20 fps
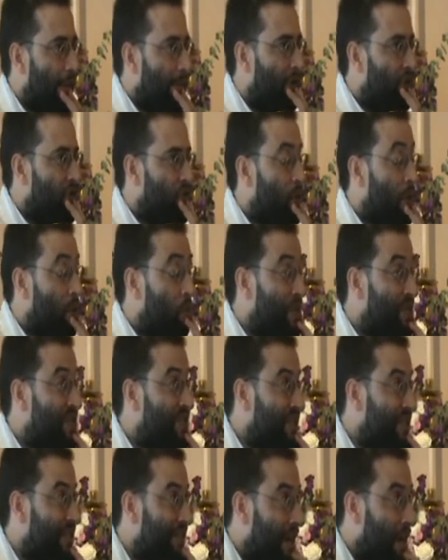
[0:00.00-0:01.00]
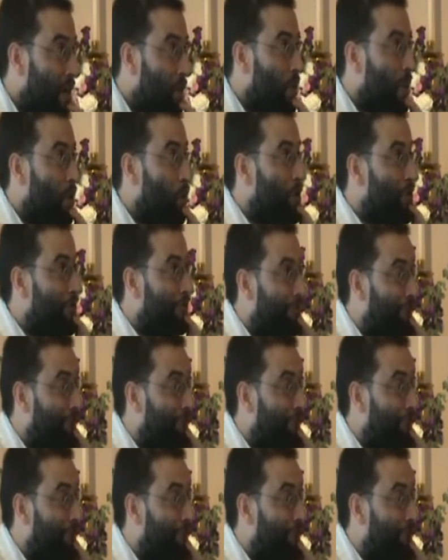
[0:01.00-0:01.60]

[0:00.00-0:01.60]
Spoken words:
Because what we see now, what we